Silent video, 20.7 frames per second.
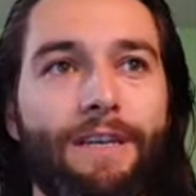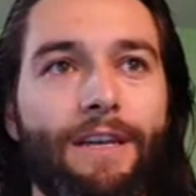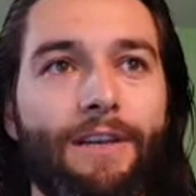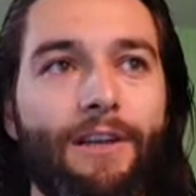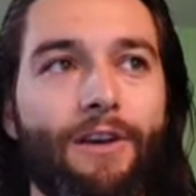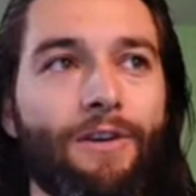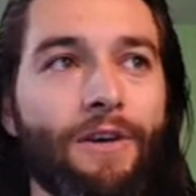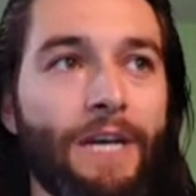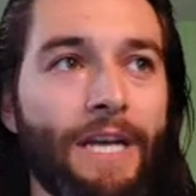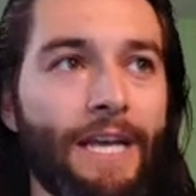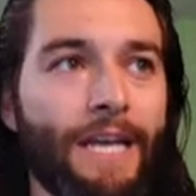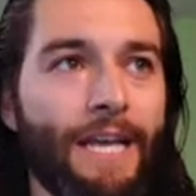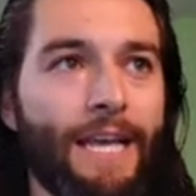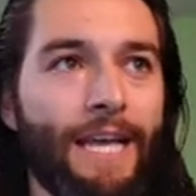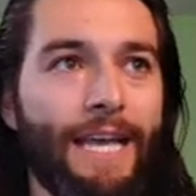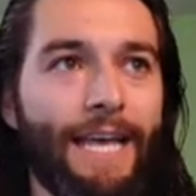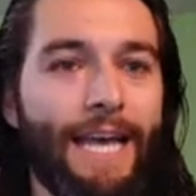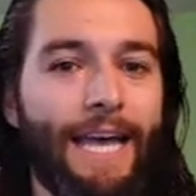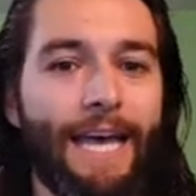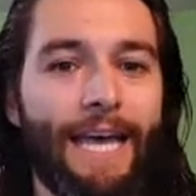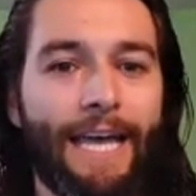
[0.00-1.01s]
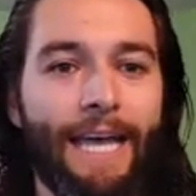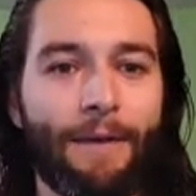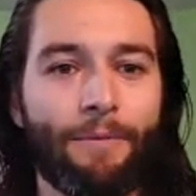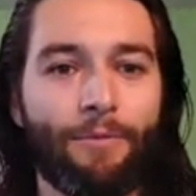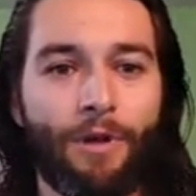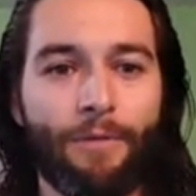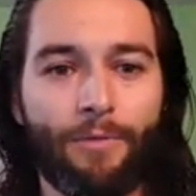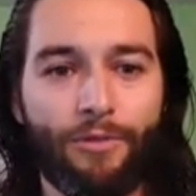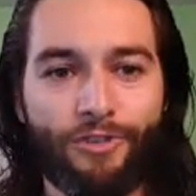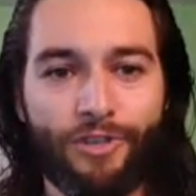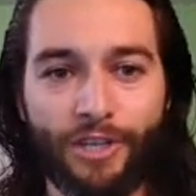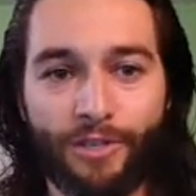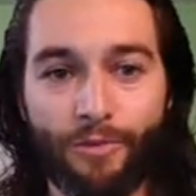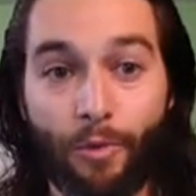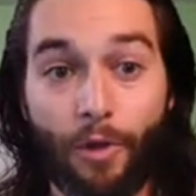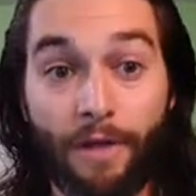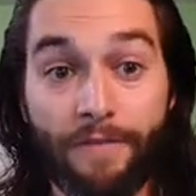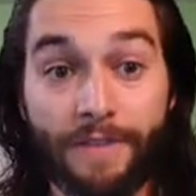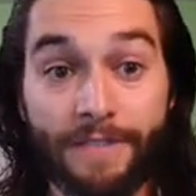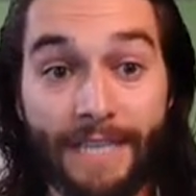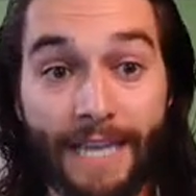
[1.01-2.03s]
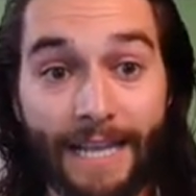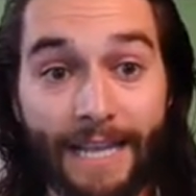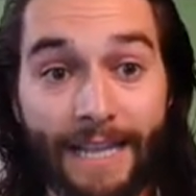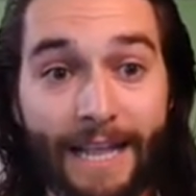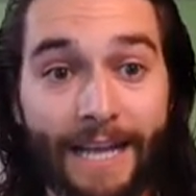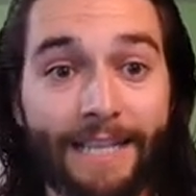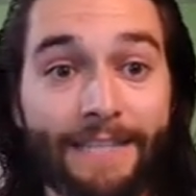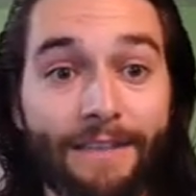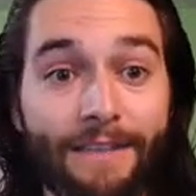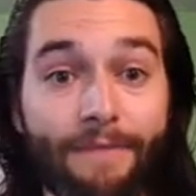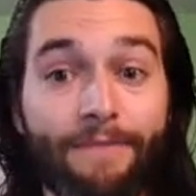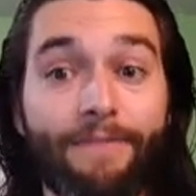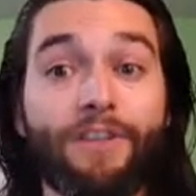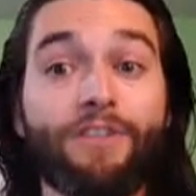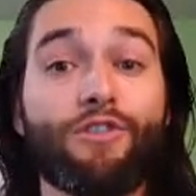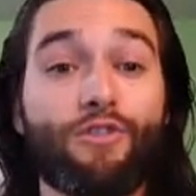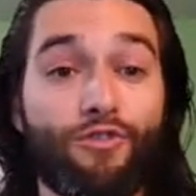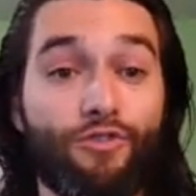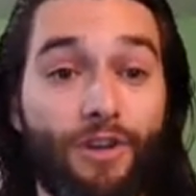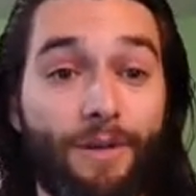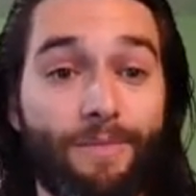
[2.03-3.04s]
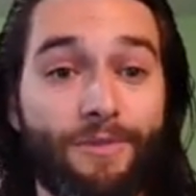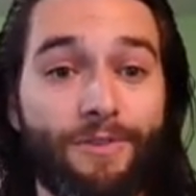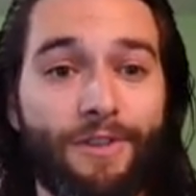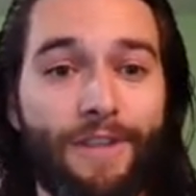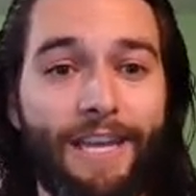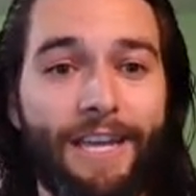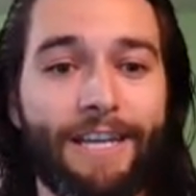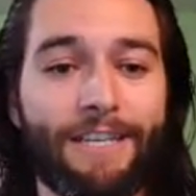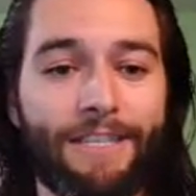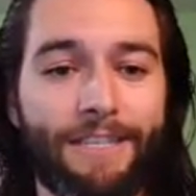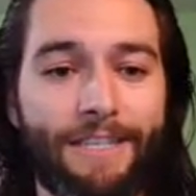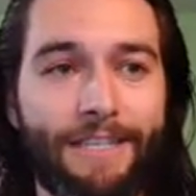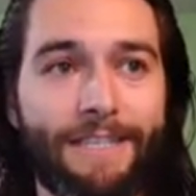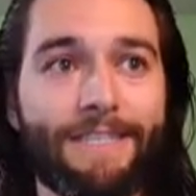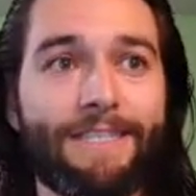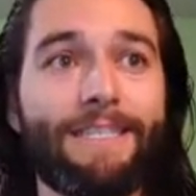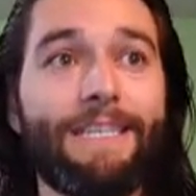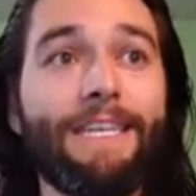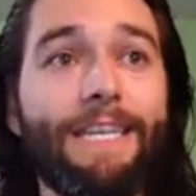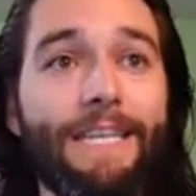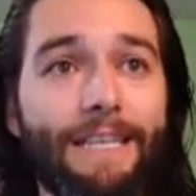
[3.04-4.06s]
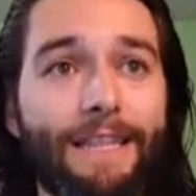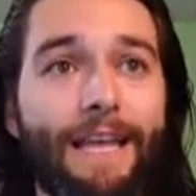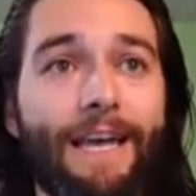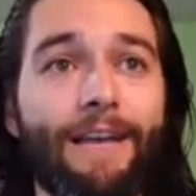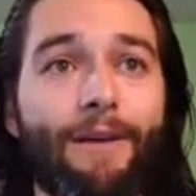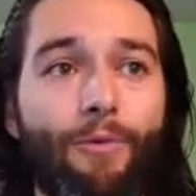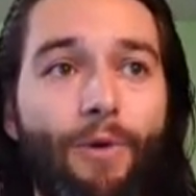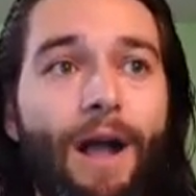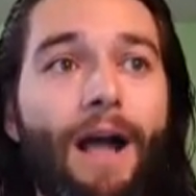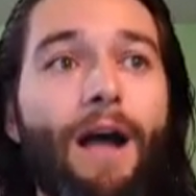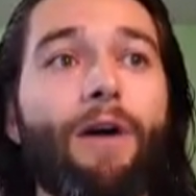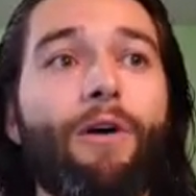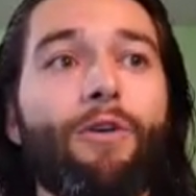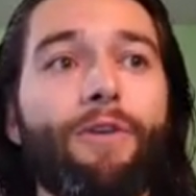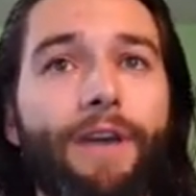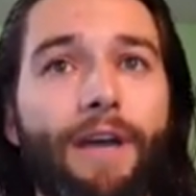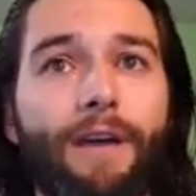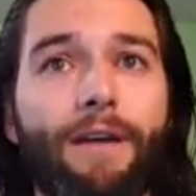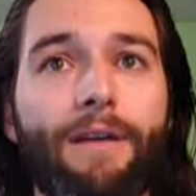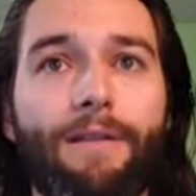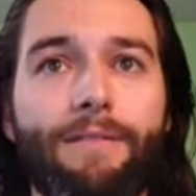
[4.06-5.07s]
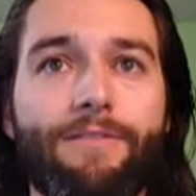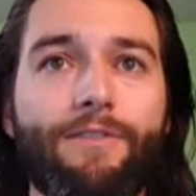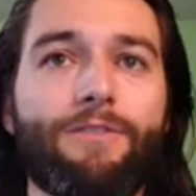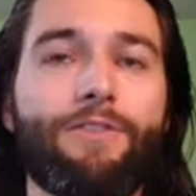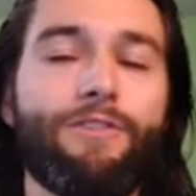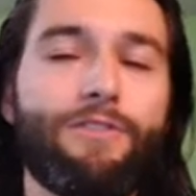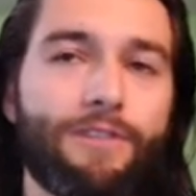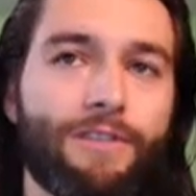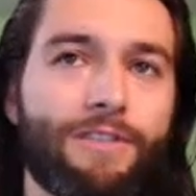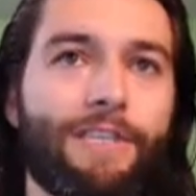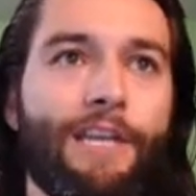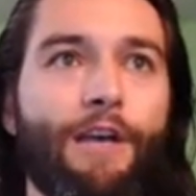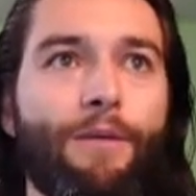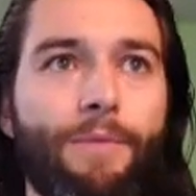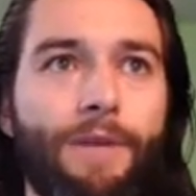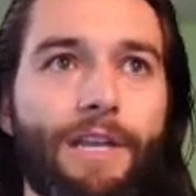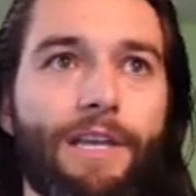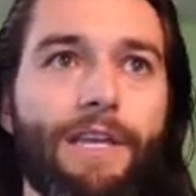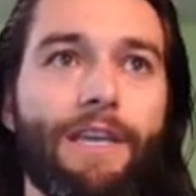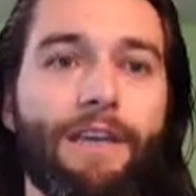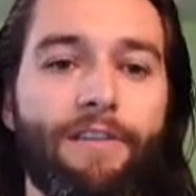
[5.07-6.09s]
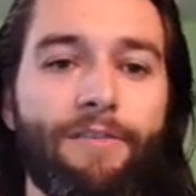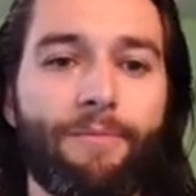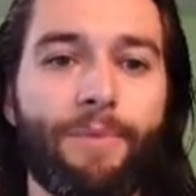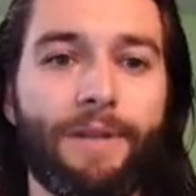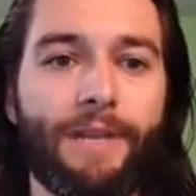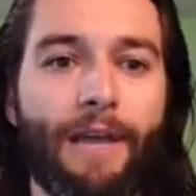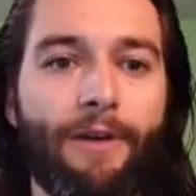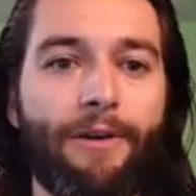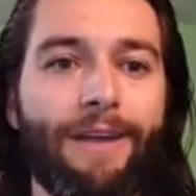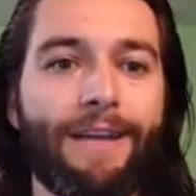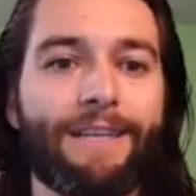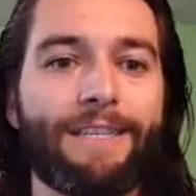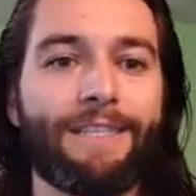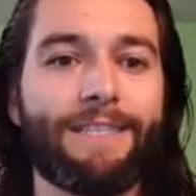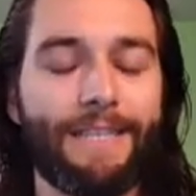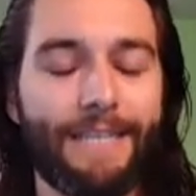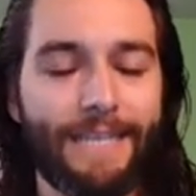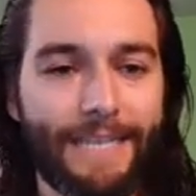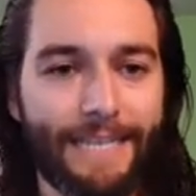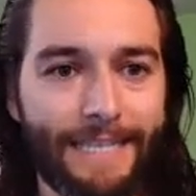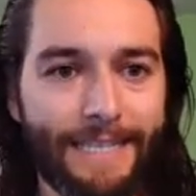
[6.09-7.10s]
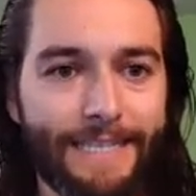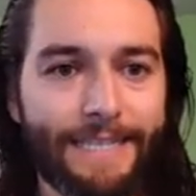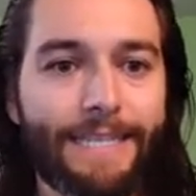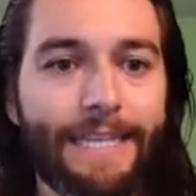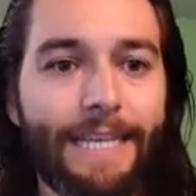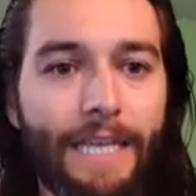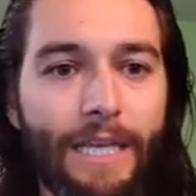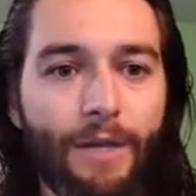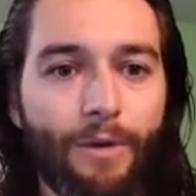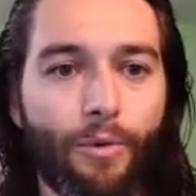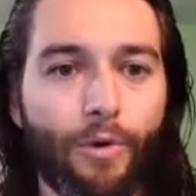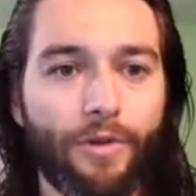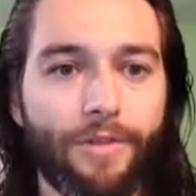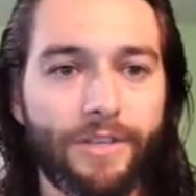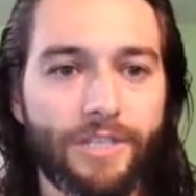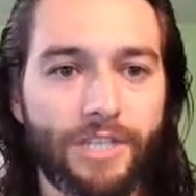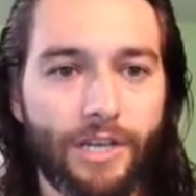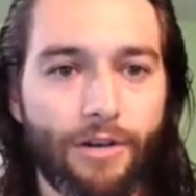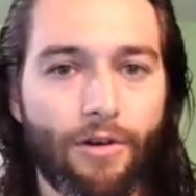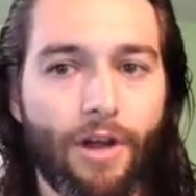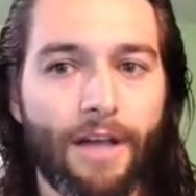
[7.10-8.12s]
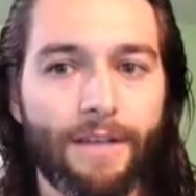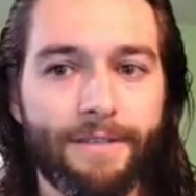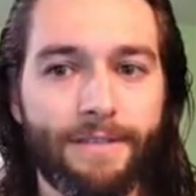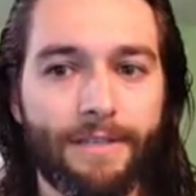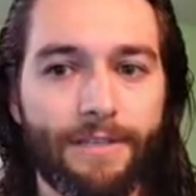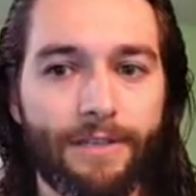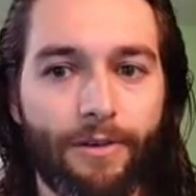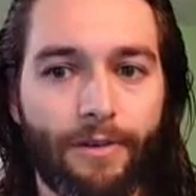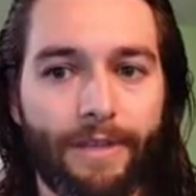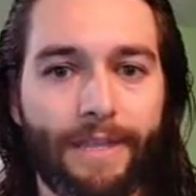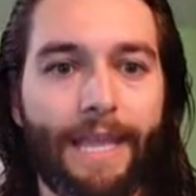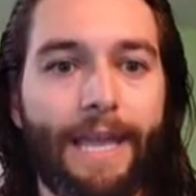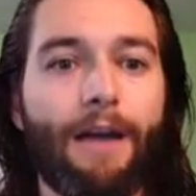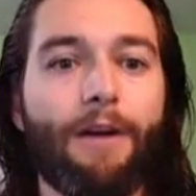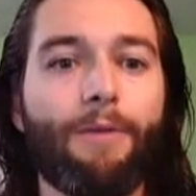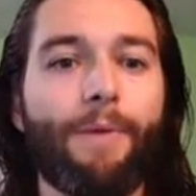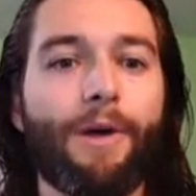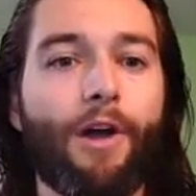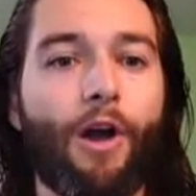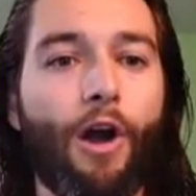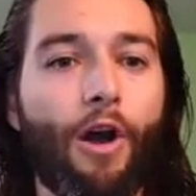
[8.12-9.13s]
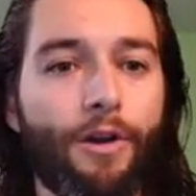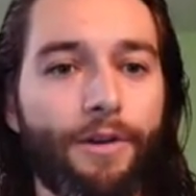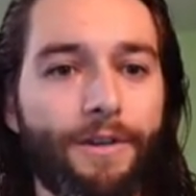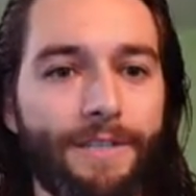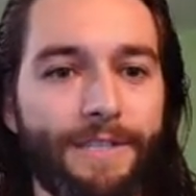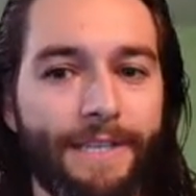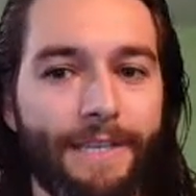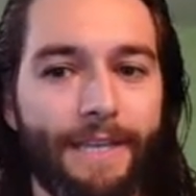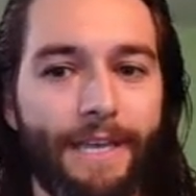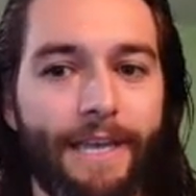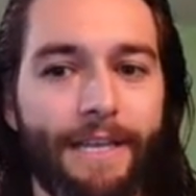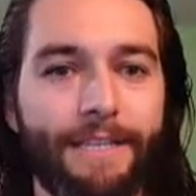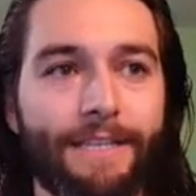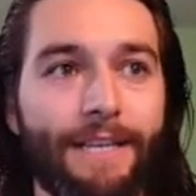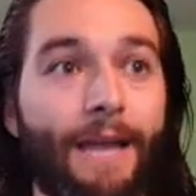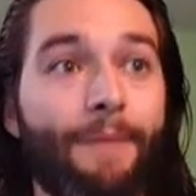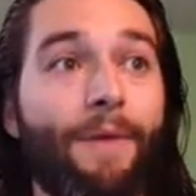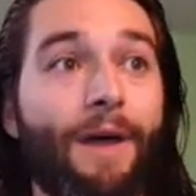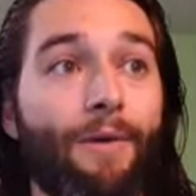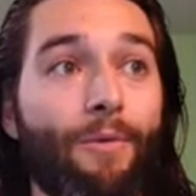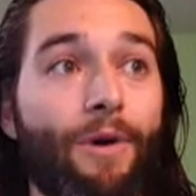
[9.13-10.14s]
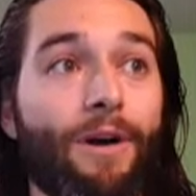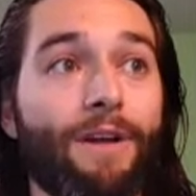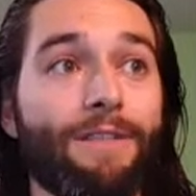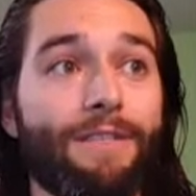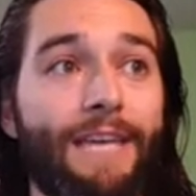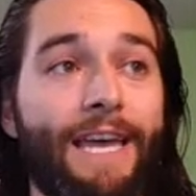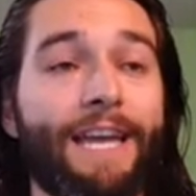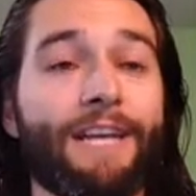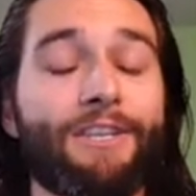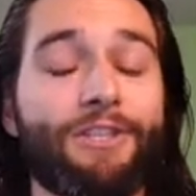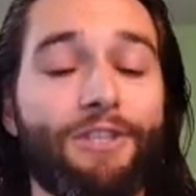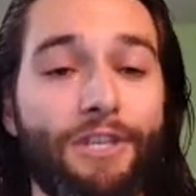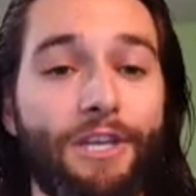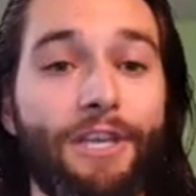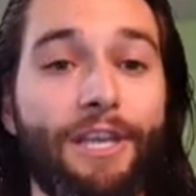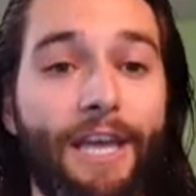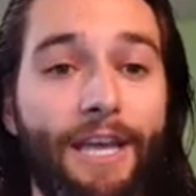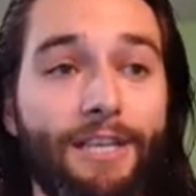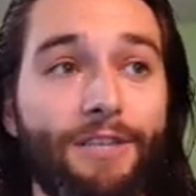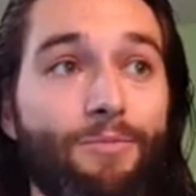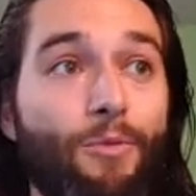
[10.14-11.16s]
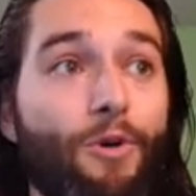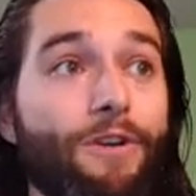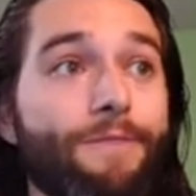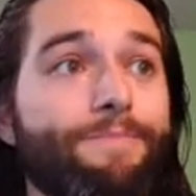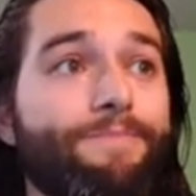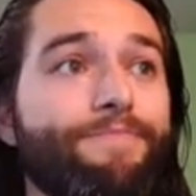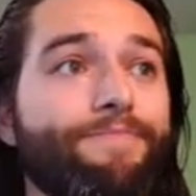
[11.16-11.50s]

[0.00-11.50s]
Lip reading: I know at Ron Blue Trust, we'll often take clients on vision trips. So they actually see like, wow, okay, you just tell me to give, but now I actually get to see where the generosity is going. Now my heart is engaged. I might want to actually engage more.